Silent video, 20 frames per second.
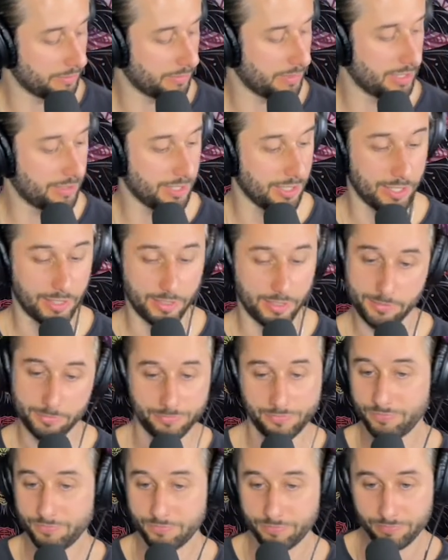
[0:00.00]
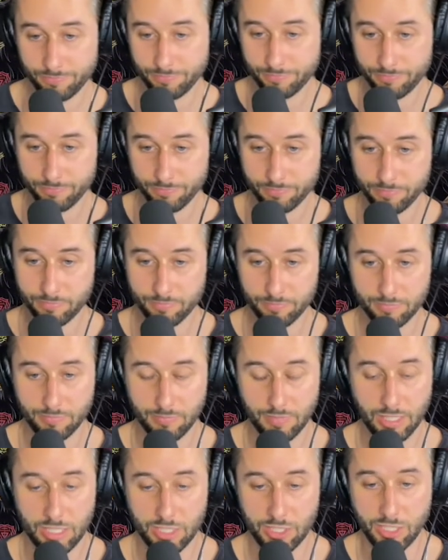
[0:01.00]
It's like,
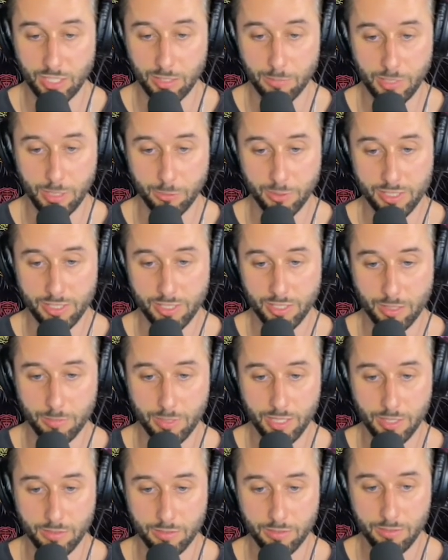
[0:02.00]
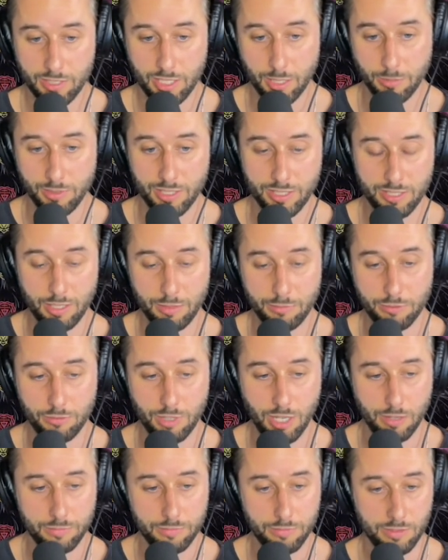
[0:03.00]
it's going to be what it's going to be. Some of the stuff's
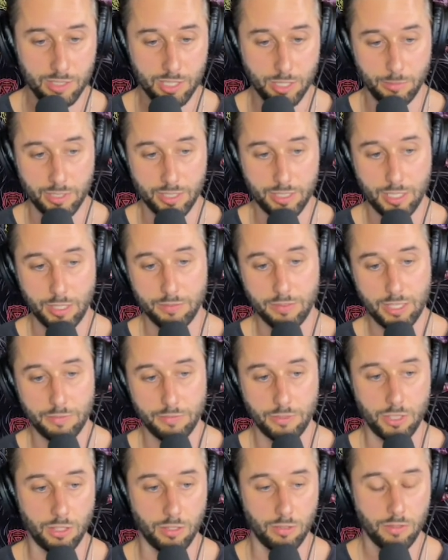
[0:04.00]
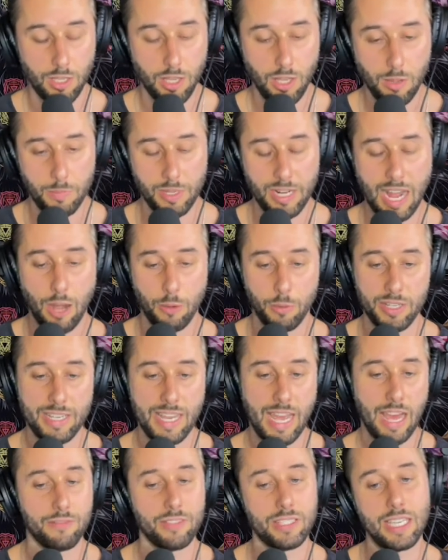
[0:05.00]
rough. Some of the stuff's difficult. But how we
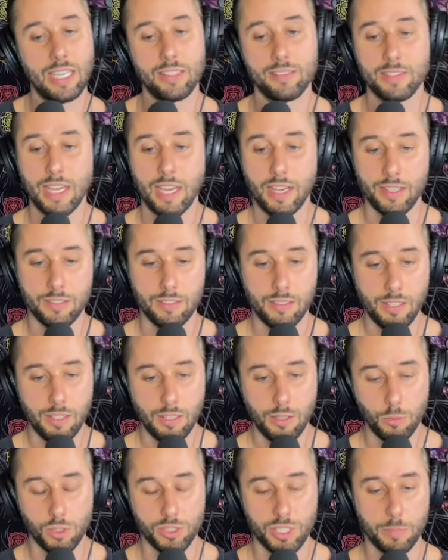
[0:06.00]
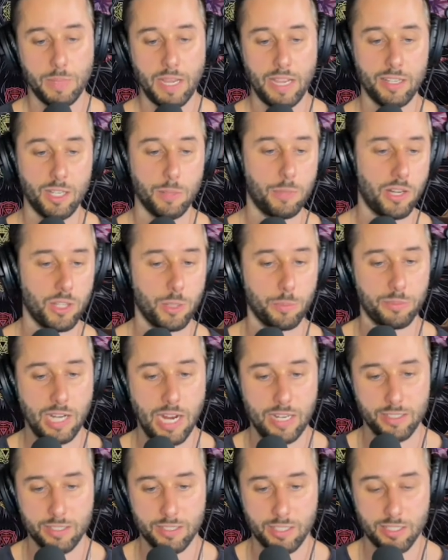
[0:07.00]
navigate that will depend upon the
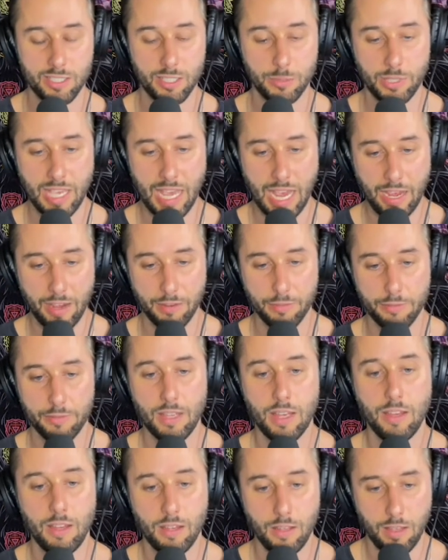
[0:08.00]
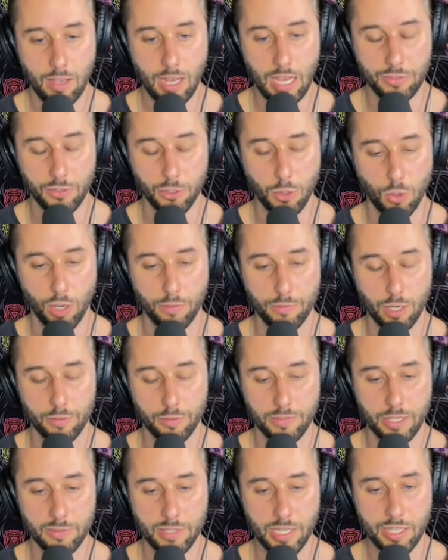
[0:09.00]
practices that we have at the core of our
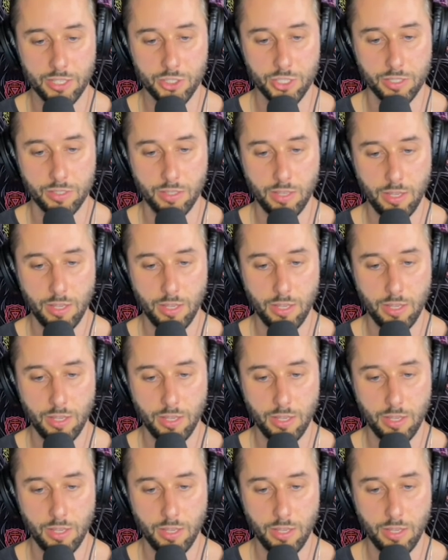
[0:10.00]
foundation.